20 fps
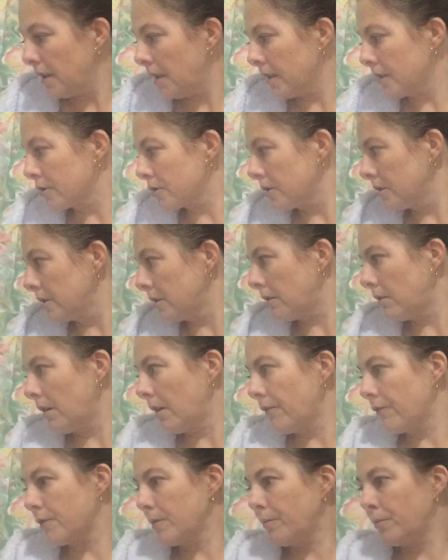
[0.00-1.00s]
Actually, I'll
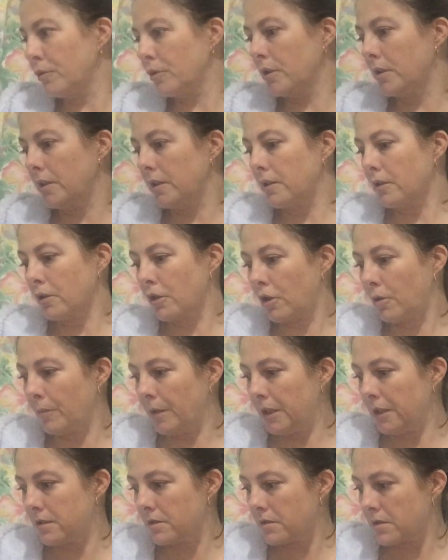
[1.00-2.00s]
have to put it in the
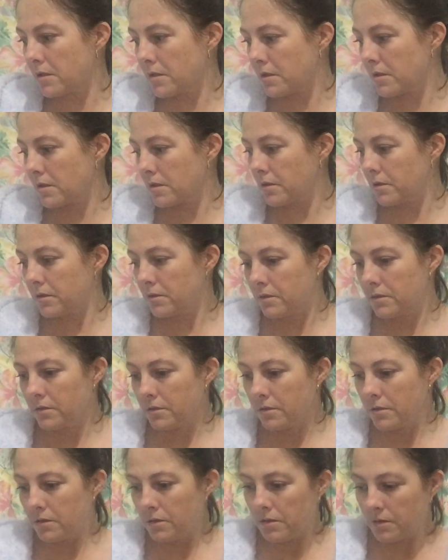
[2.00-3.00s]
comments
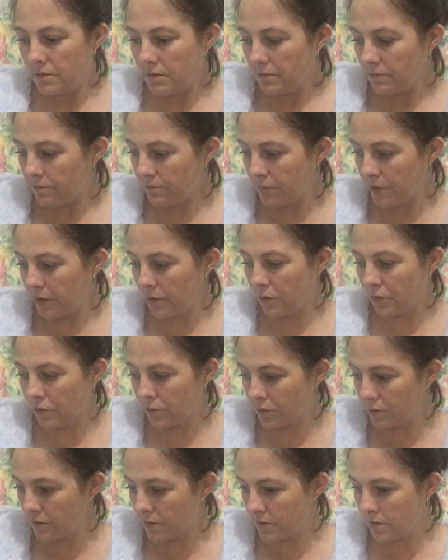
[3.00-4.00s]

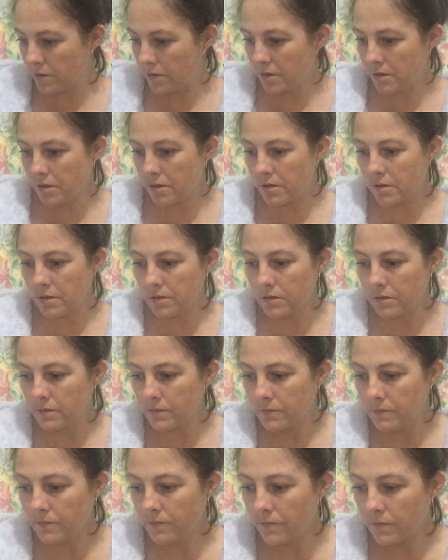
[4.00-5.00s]
because,
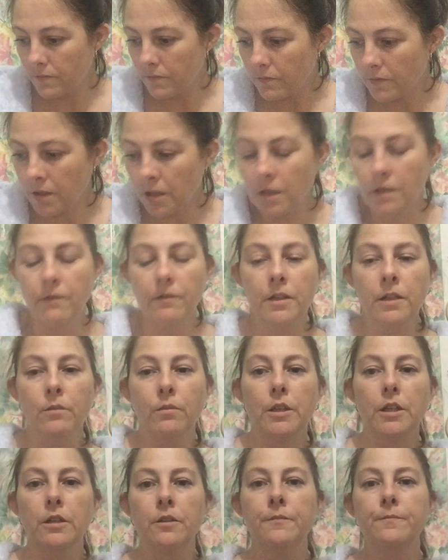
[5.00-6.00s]
here
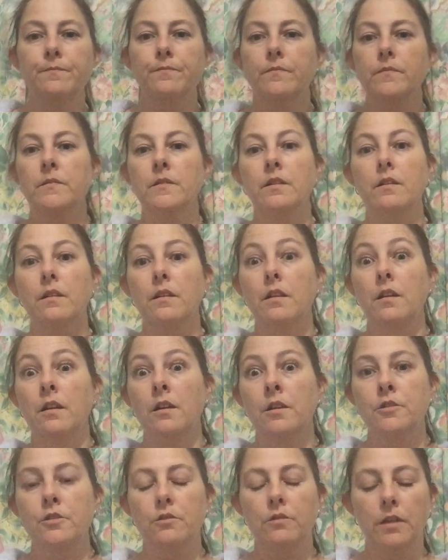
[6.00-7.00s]
we go.
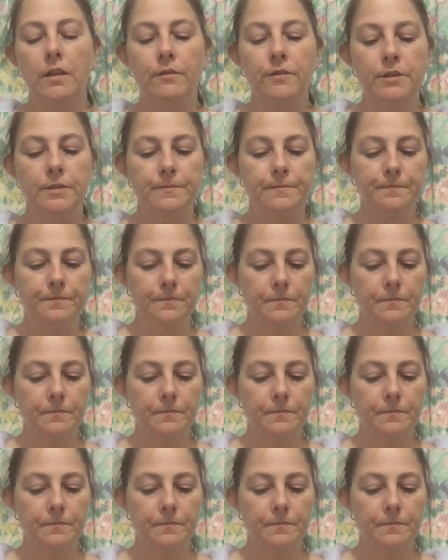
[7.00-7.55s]
I do have it.